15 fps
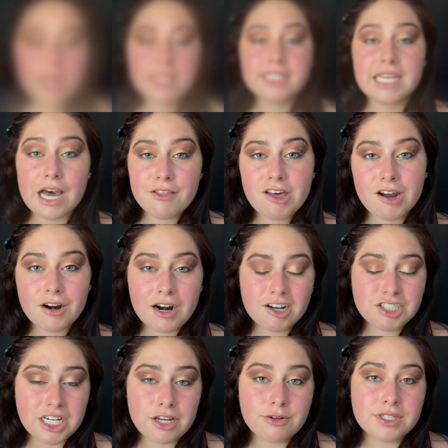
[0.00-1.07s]
Now that our
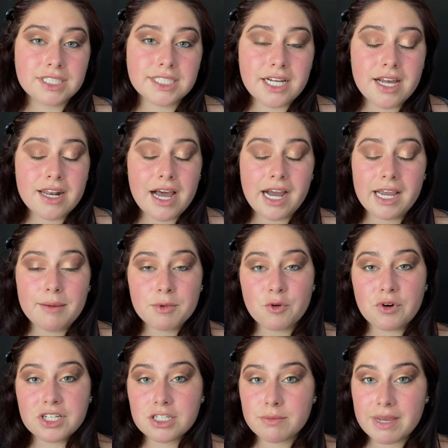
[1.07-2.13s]
eyeshadow is done, I am
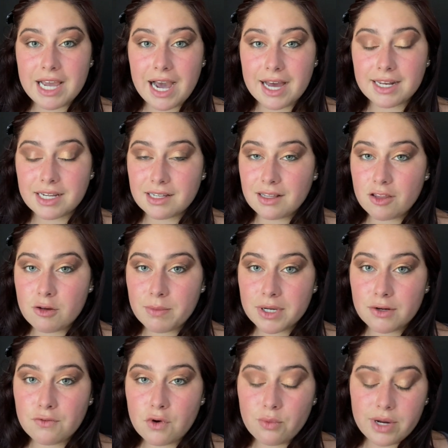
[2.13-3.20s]
going to be adding a little bit
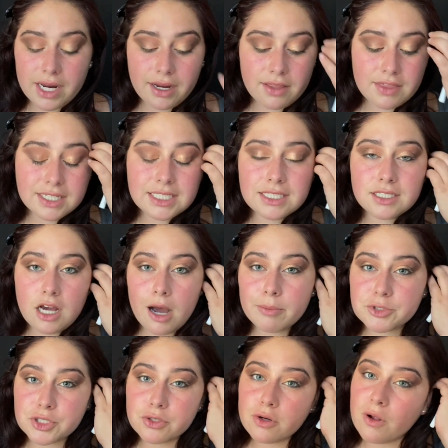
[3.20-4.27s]
of a wing. This is
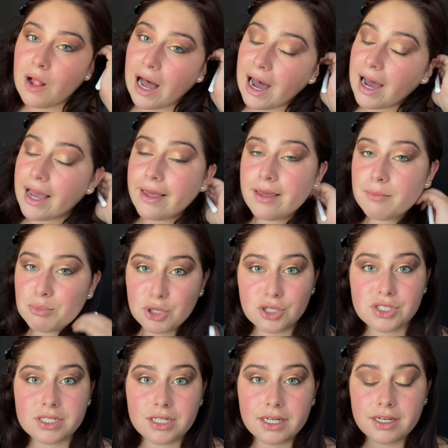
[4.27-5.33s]
optional. I
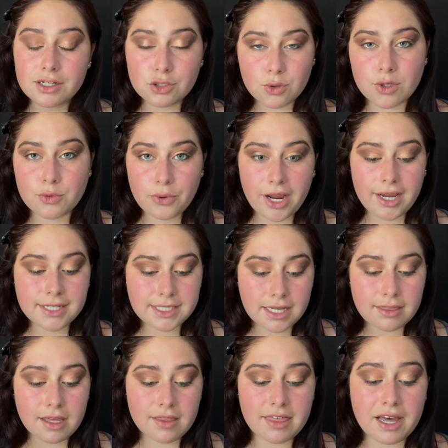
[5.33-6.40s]
personally adore wings. I
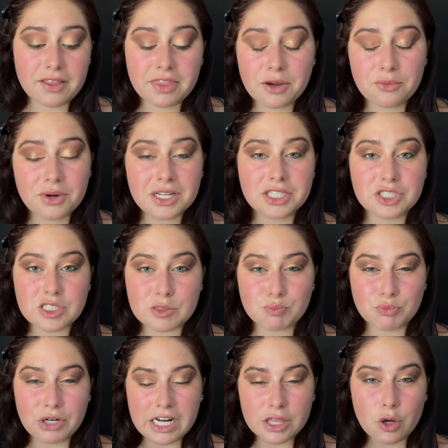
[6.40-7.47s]
think that they really just
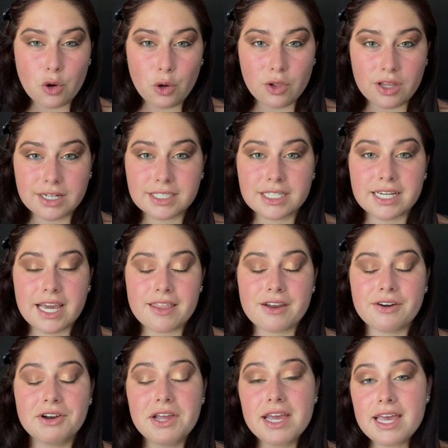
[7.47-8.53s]
bring the whole look
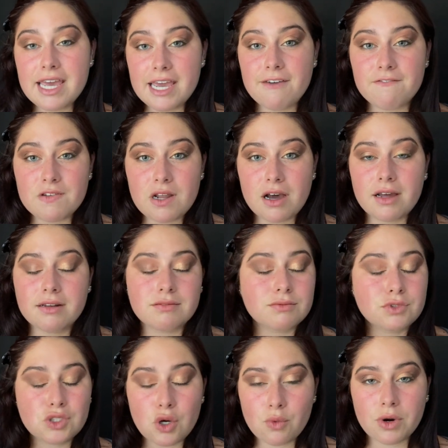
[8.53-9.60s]
together. If not,
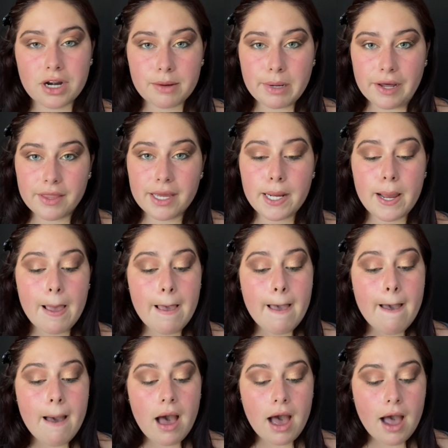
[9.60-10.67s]
don't worry about it.
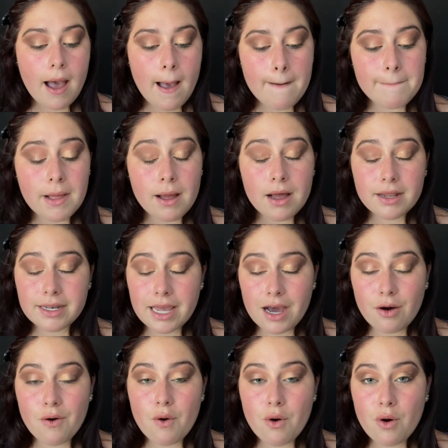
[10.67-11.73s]

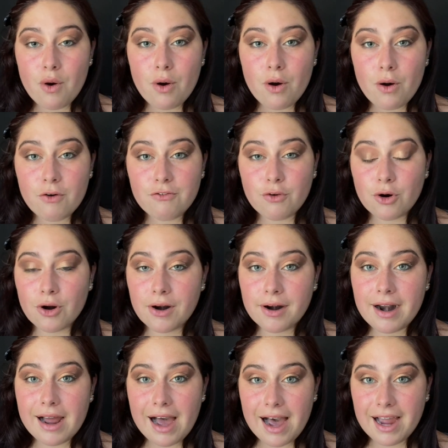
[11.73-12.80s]
Now,
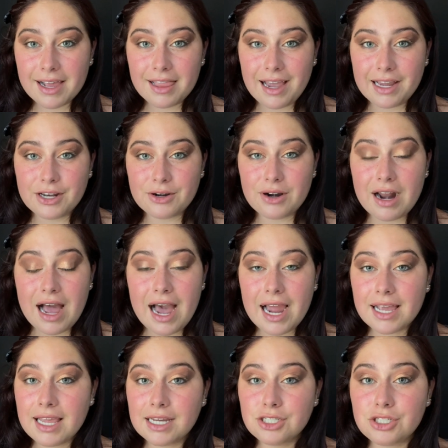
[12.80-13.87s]
for eyeliner,
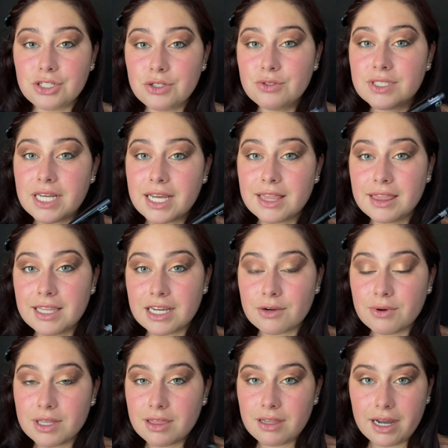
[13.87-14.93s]
I like to use a
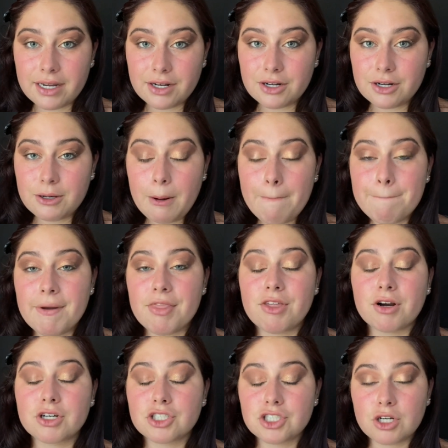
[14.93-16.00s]
liquid liner, but
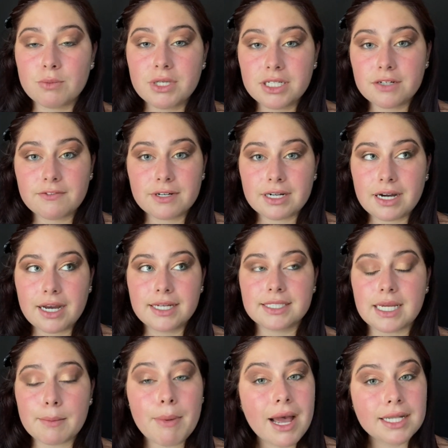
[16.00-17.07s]
there are so many different kinds
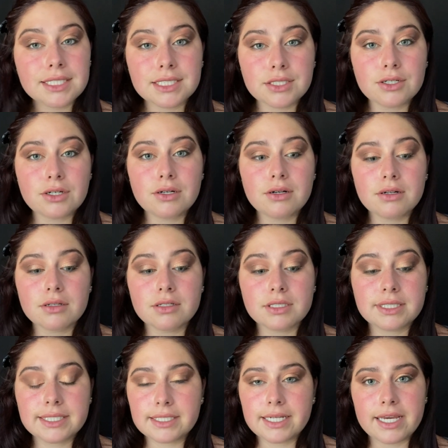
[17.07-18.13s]
like pencil,
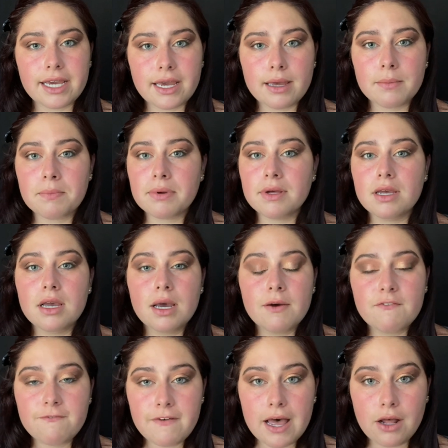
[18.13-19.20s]
dip,
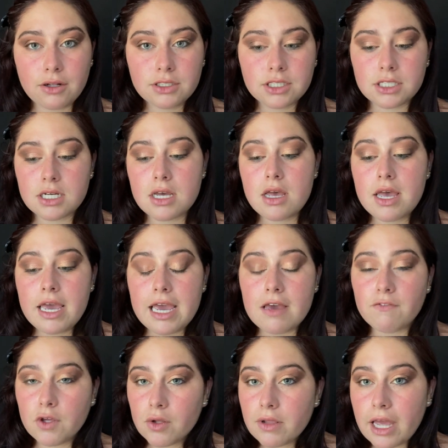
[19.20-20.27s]
felt.
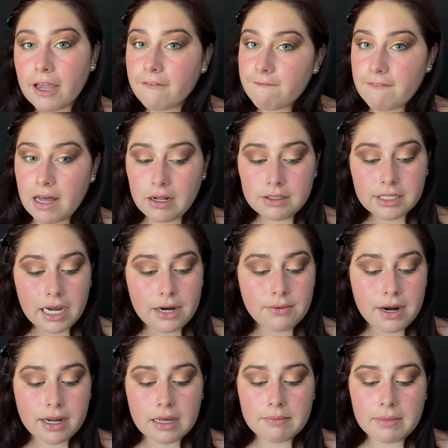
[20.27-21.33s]
If you like felt, I
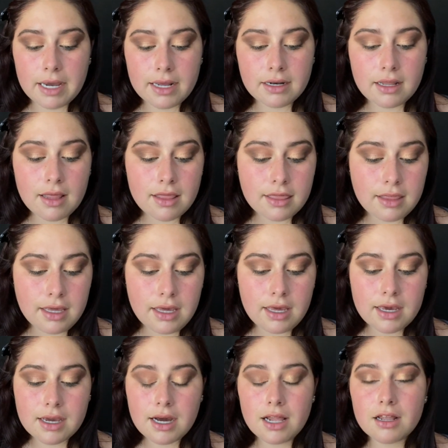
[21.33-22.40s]
recommend
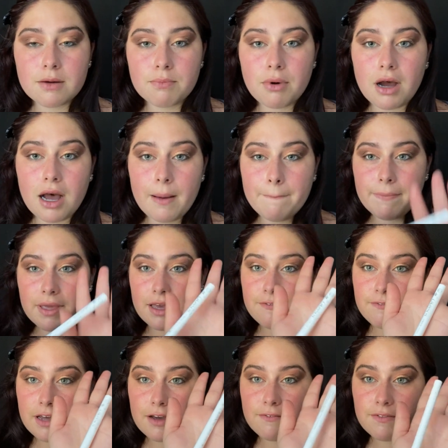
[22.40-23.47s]
the Colourpop
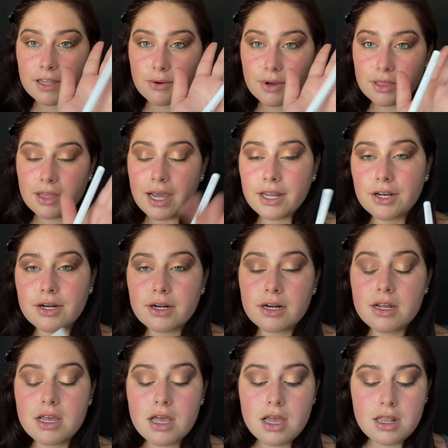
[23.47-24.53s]
BFF liquid liner.
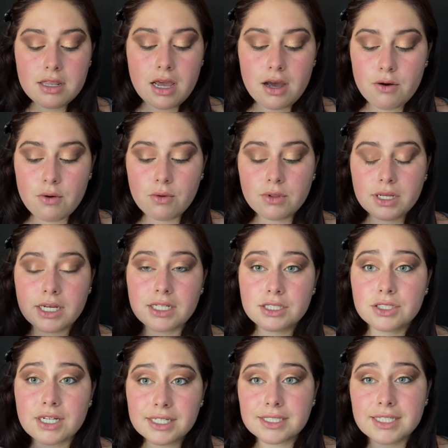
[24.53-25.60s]
Not only
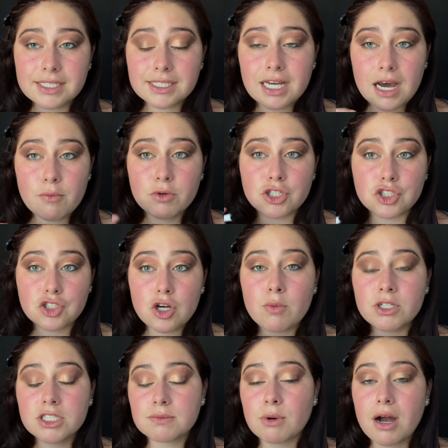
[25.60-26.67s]
does this come with so
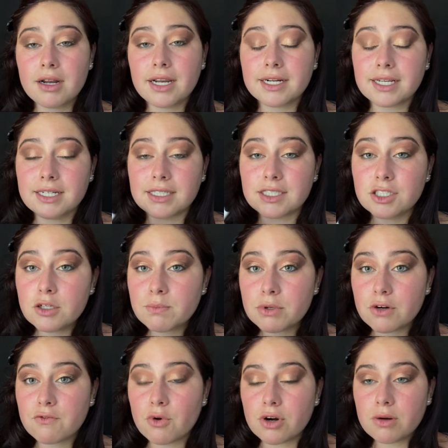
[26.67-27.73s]
much product and super
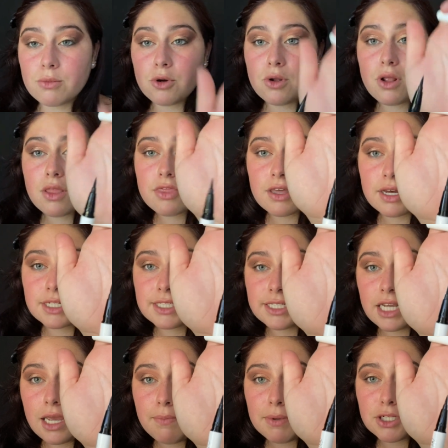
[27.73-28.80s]
affordable, the
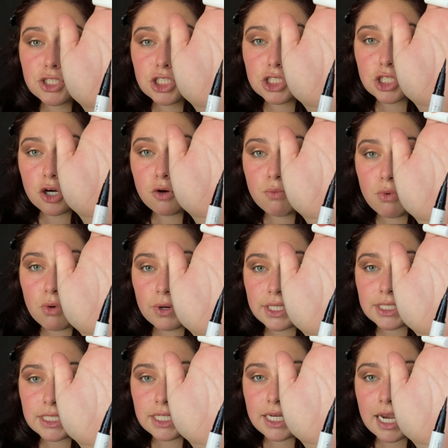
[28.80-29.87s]
tip is so
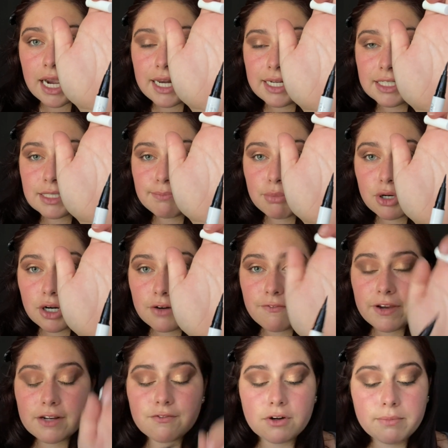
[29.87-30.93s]
pointy and it's
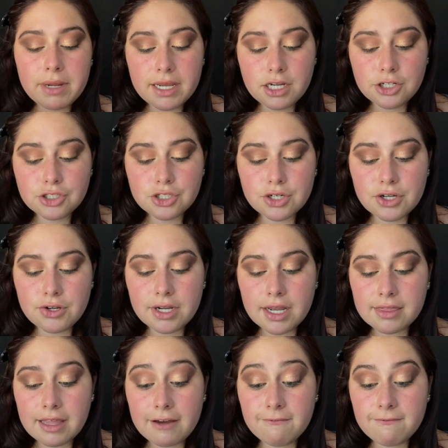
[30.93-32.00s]
perfect for making sure you
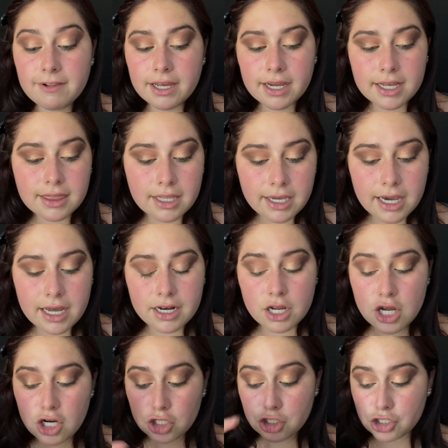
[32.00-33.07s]
get that flick at the end
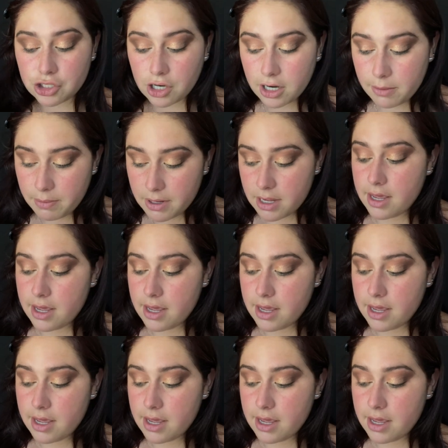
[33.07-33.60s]
sharp.